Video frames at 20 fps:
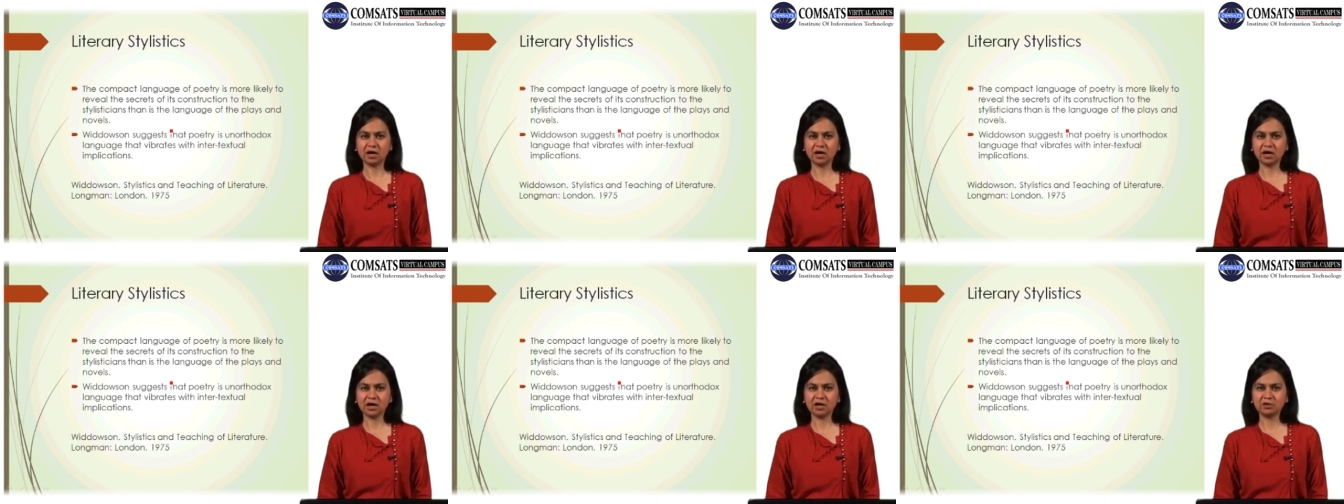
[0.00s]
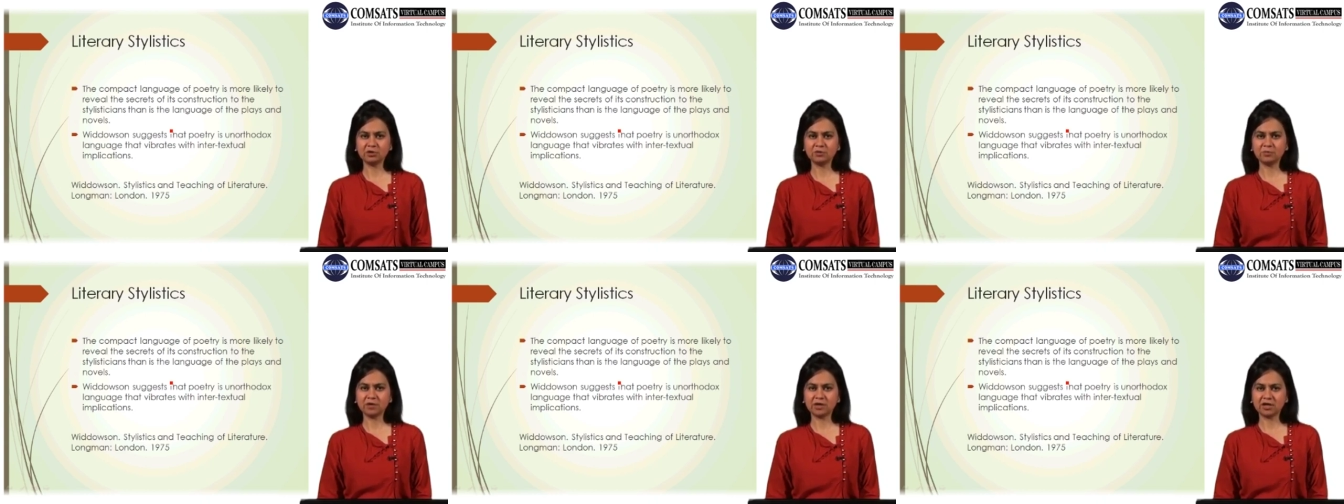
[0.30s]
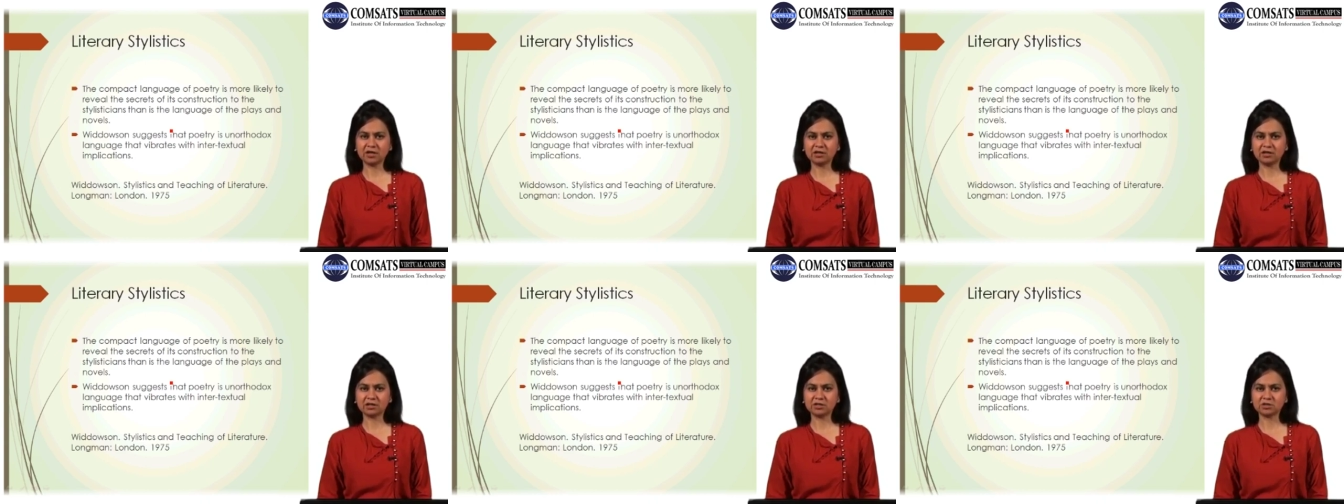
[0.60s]
are to
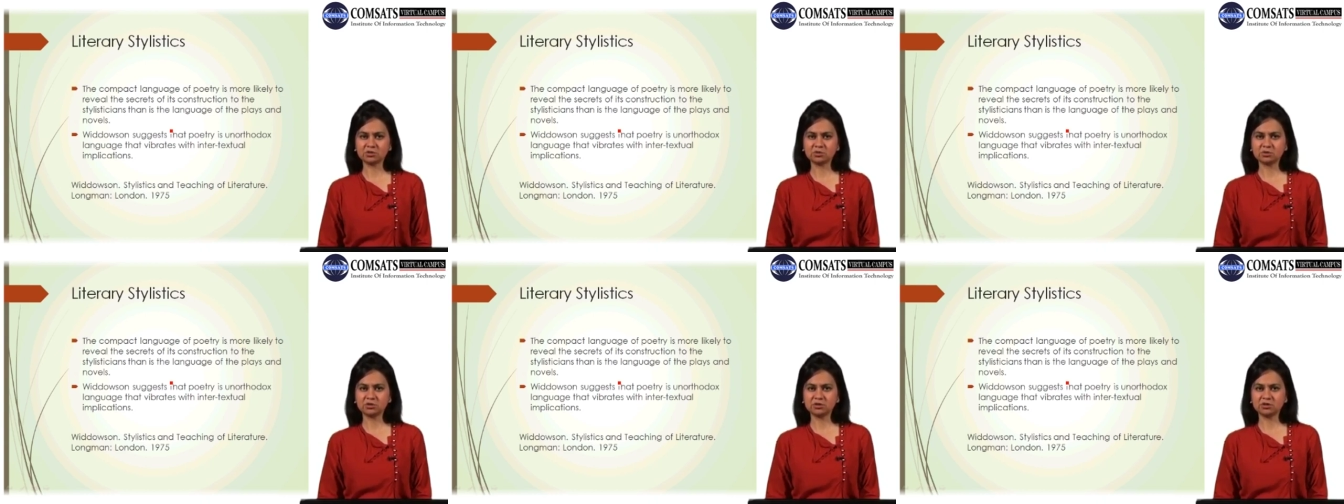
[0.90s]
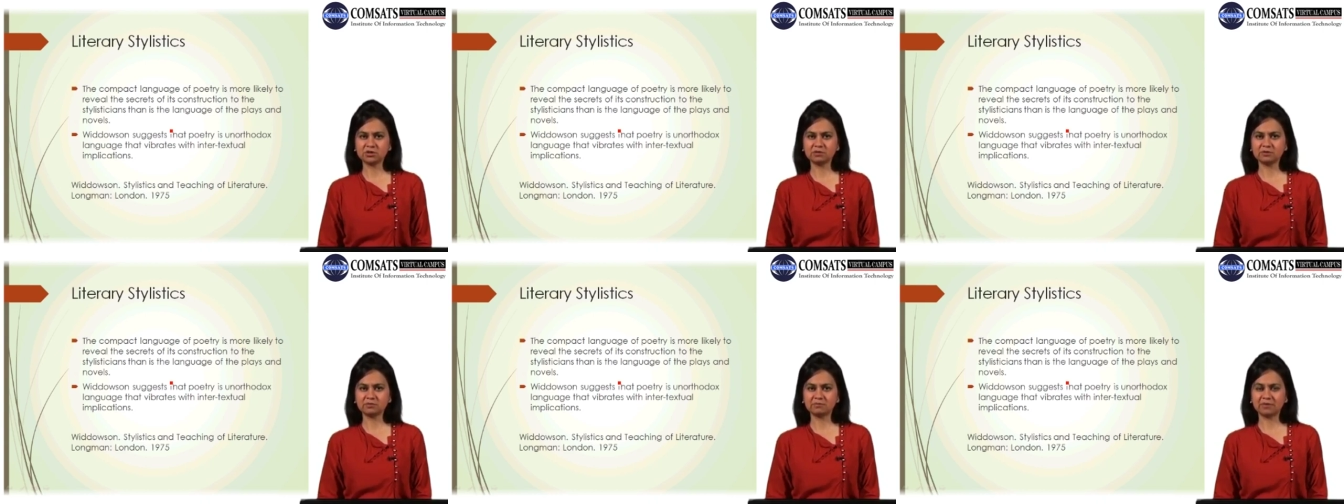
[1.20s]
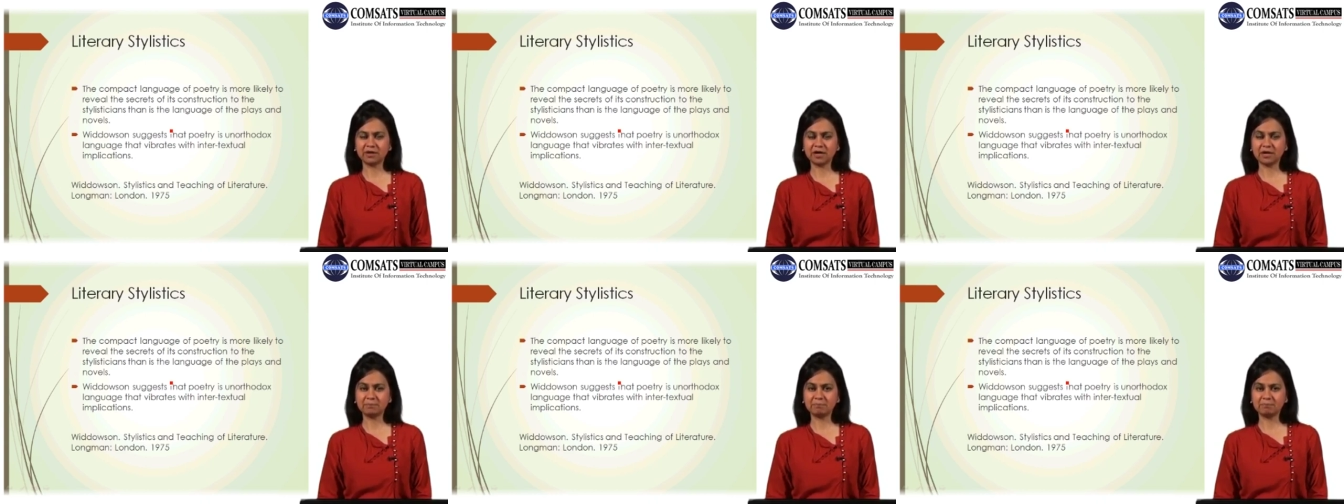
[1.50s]
be understood
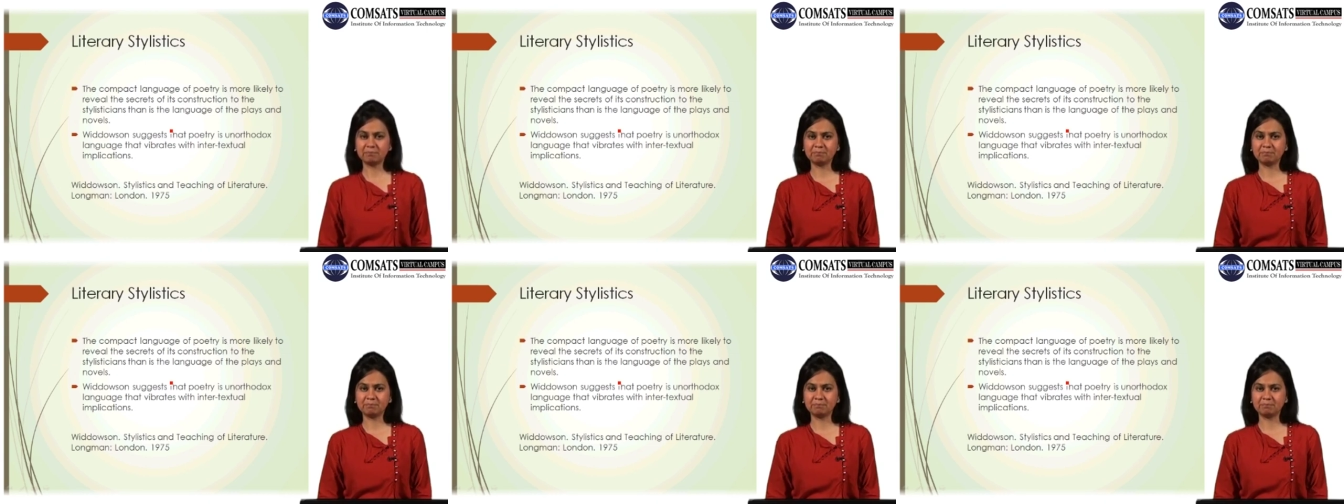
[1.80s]
by